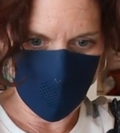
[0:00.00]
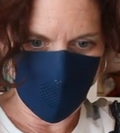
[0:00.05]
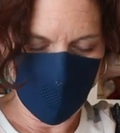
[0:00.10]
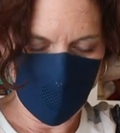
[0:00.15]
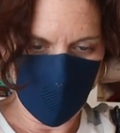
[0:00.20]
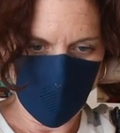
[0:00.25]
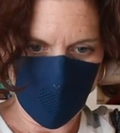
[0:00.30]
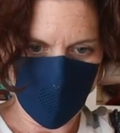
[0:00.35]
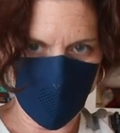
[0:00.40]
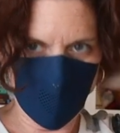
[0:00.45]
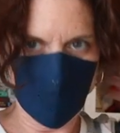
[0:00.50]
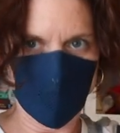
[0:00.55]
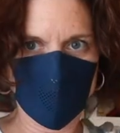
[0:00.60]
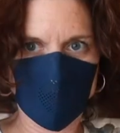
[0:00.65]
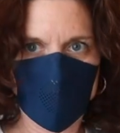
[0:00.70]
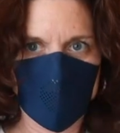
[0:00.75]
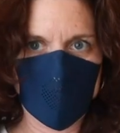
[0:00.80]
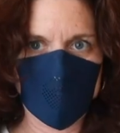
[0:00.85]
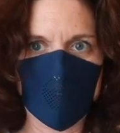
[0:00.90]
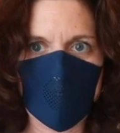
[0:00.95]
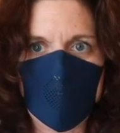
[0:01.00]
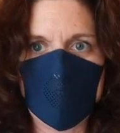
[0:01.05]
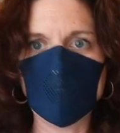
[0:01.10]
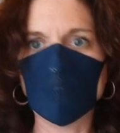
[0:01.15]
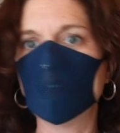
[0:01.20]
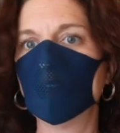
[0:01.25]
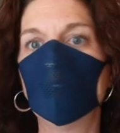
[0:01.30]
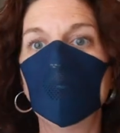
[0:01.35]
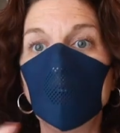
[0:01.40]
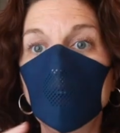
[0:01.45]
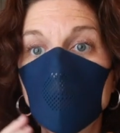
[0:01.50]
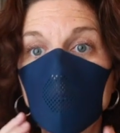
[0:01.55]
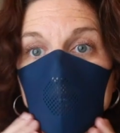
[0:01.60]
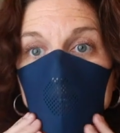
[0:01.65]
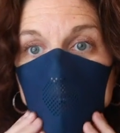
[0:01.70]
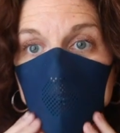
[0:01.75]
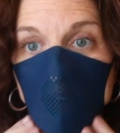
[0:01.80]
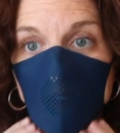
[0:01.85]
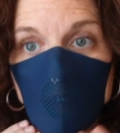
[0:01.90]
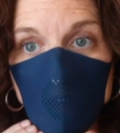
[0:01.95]
I'm going to go like that. Oh,
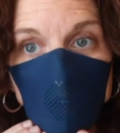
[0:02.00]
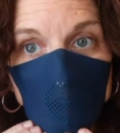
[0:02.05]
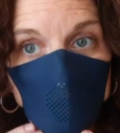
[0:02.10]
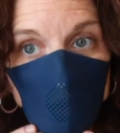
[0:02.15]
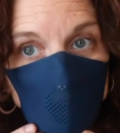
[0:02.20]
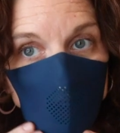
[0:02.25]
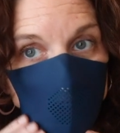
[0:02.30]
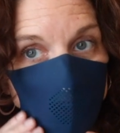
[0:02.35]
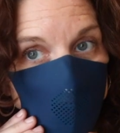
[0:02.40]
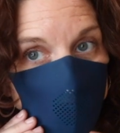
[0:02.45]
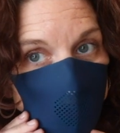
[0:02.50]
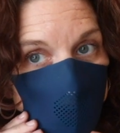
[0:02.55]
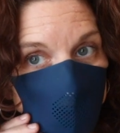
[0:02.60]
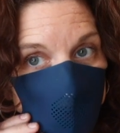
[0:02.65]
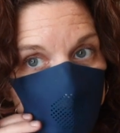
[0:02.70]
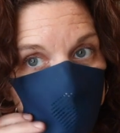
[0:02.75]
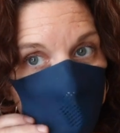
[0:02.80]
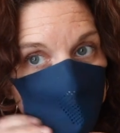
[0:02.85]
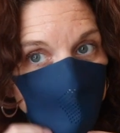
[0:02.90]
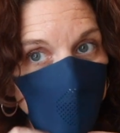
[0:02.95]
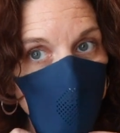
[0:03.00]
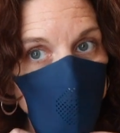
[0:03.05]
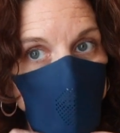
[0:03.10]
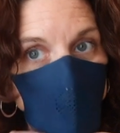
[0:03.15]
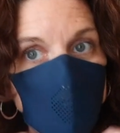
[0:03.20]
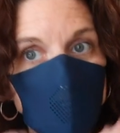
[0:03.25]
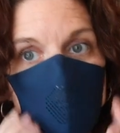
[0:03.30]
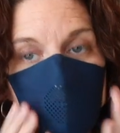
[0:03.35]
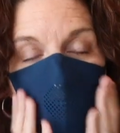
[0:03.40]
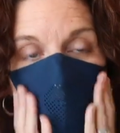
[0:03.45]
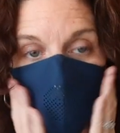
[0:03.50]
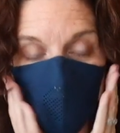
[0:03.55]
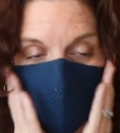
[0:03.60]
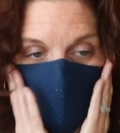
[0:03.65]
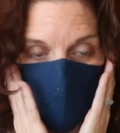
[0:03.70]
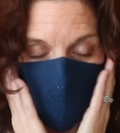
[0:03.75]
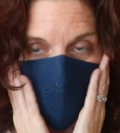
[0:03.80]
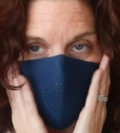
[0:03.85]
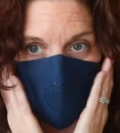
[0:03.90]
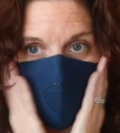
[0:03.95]
yeah. Okay. Yeah. I feel that now.
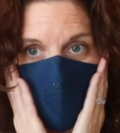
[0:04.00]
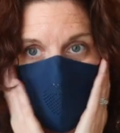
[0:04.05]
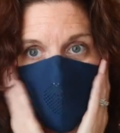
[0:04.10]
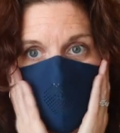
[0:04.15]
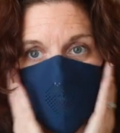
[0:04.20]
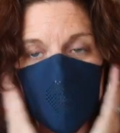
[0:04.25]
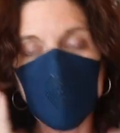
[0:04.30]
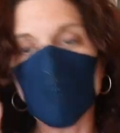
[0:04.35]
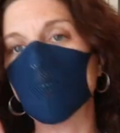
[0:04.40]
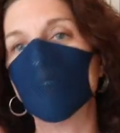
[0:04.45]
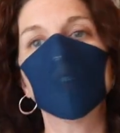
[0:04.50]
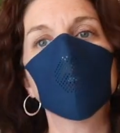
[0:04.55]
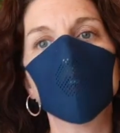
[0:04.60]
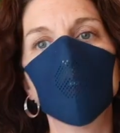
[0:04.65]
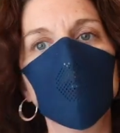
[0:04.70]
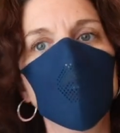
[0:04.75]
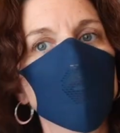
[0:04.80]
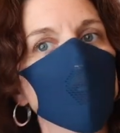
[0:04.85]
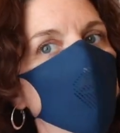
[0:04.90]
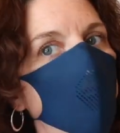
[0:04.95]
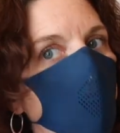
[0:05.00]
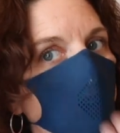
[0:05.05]
That's a lot tighter.